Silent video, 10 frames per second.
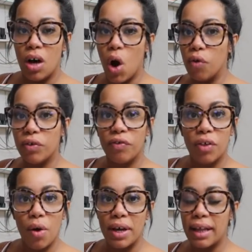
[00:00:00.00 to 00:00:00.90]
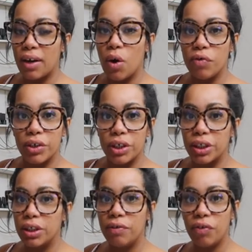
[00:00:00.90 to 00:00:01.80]
overflowing, like
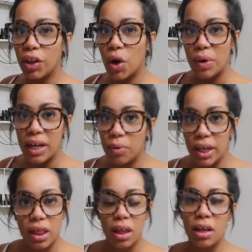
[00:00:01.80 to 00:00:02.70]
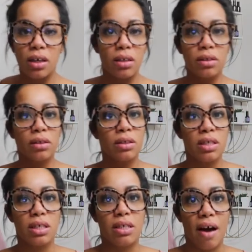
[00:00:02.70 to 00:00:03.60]
overflowing with
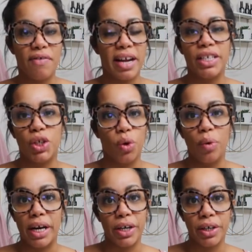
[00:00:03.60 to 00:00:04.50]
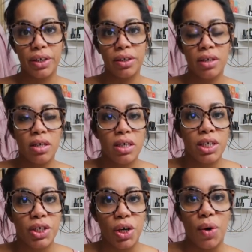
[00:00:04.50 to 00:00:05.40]
stuff that I don't wear.
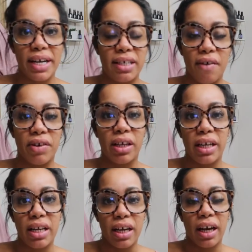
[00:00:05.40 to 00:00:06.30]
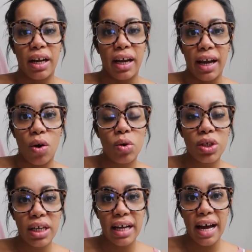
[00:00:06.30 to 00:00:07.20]
So I definitely need to get a hold
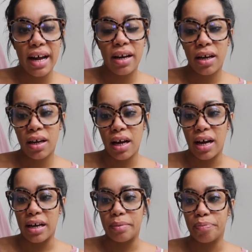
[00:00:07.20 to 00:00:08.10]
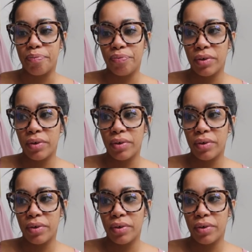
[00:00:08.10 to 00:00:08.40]
on that. Um,